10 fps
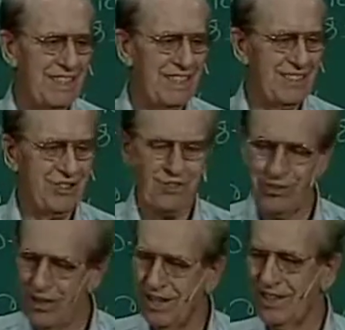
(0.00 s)
it's
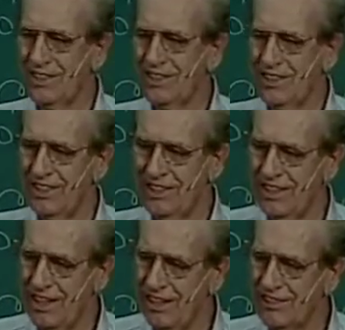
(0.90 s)
drugs, it's
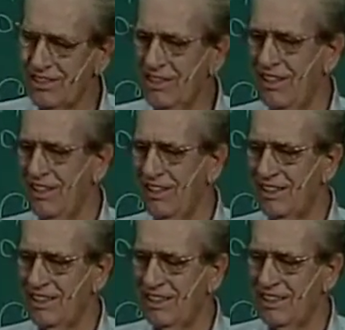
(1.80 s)

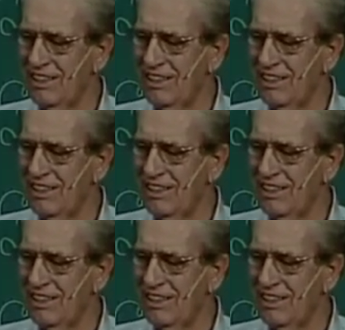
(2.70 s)
alcohol, and